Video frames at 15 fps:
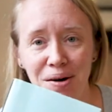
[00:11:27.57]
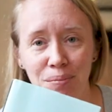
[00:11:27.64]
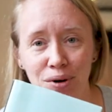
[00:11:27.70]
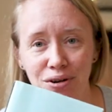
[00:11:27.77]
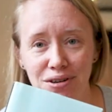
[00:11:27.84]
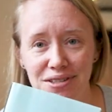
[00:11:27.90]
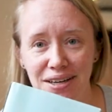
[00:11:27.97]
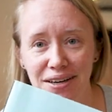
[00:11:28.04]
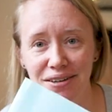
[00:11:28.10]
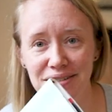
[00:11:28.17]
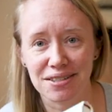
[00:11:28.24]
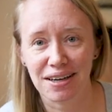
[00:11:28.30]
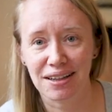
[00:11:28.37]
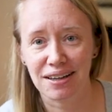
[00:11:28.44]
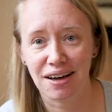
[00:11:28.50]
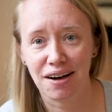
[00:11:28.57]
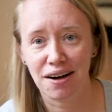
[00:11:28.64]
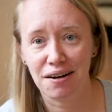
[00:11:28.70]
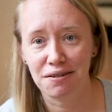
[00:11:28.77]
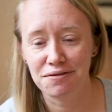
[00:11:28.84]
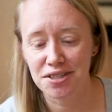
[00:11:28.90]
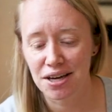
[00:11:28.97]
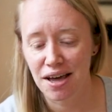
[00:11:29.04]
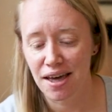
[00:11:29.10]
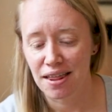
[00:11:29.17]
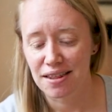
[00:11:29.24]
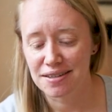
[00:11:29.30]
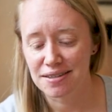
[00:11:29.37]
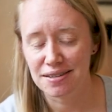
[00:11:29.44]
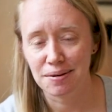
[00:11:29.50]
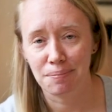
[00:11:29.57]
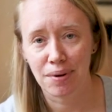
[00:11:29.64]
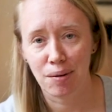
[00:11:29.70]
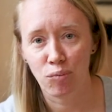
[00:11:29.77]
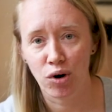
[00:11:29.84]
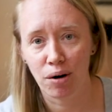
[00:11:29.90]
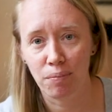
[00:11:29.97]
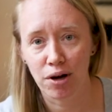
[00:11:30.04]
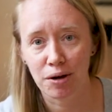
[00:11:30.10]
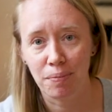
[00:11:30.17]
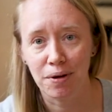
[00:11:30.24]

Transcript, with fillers: Motorcycles I Loved. This is a memoir book,